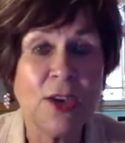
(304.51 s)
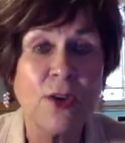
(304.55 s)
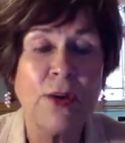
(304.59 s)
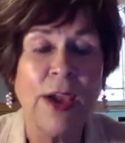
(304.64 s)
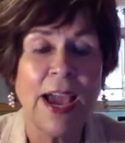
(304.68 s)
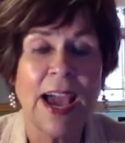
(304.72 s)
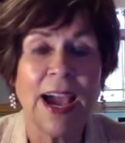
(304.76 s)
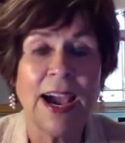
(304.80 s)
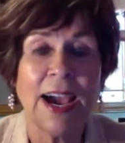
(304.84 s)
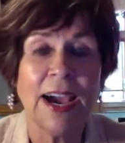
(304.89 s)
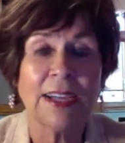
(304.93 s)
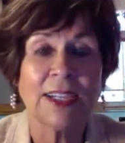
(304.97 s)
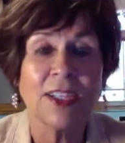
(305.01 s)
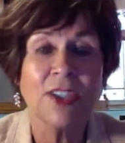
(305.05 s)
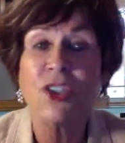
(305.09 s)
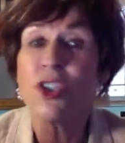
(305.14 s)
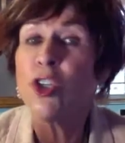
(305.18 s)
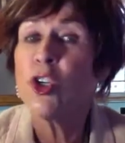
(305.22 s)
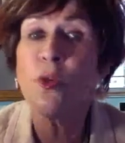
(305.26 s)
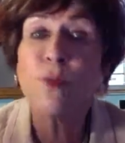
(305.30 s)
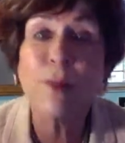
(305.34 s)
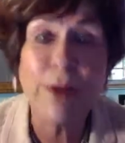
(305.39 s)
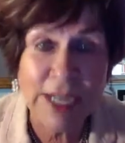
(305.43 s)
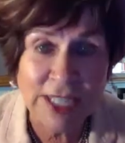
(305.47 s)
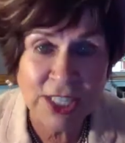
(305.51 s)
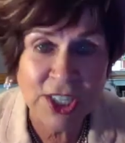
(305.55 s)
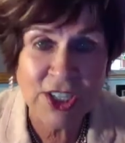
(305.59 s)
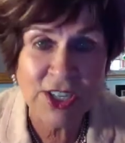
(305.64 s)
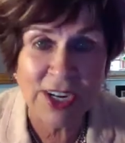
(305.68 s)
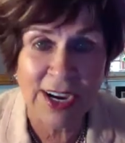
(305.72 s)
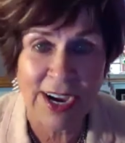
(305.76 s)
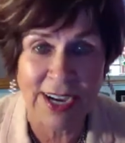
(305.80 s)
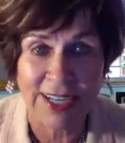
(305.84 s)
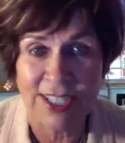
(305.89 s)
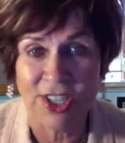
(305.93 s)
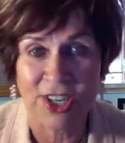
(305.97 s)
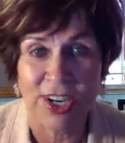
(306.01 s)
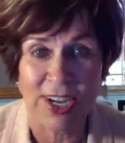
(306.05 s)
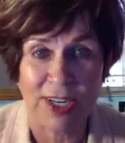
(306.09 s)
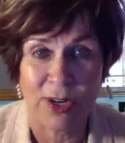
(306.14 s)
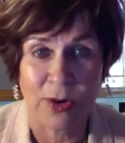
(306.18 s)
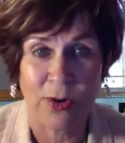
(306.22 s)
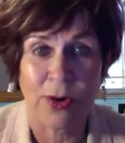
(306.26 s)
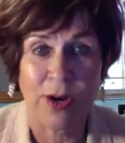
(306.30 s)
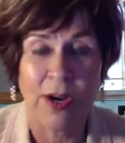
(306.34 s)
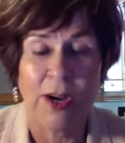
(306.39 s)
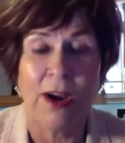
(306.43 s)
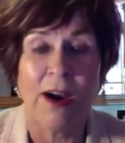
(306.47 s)
you had too much eyeshadow
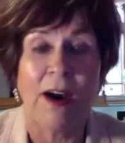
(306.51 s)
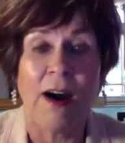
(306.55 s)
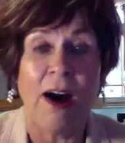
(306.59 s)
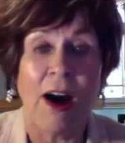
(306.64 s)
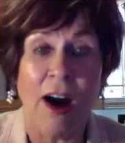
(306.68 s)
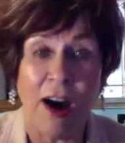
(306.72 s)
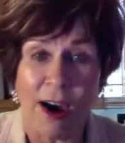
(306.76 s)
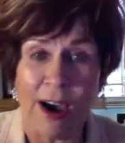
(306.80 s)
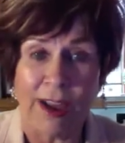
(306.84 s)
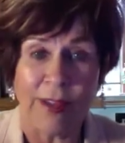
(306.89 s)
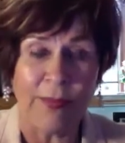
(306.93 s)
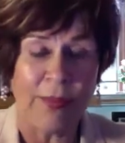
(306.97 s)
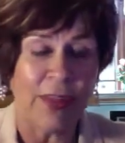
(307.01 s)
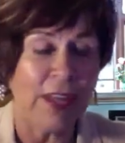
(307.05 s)
on.